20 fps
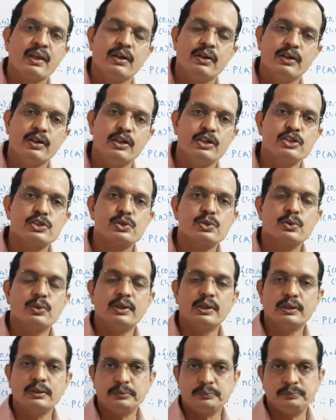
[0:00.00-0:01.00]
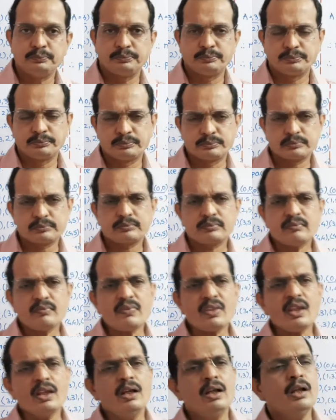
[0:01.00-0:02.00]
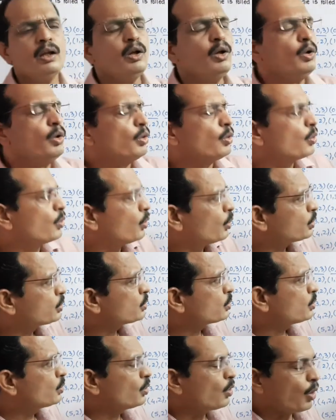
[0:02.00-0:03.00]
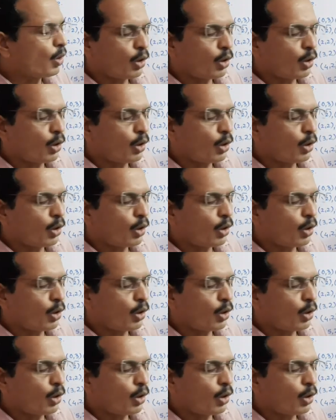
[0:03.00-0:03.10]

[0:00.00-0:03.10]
Dear student, go through